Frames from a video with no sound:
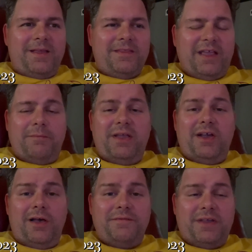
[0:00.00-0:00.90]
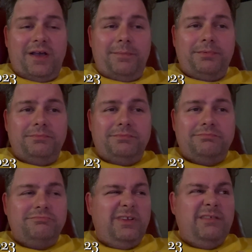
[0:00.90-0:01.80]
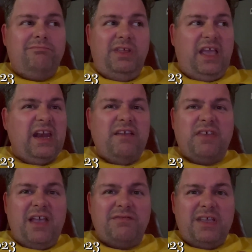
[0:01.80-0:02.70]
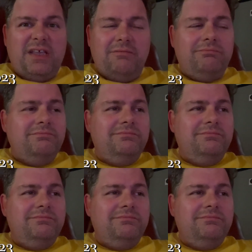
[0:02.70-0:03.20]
They gave me a coffee cup. Can't have caffeine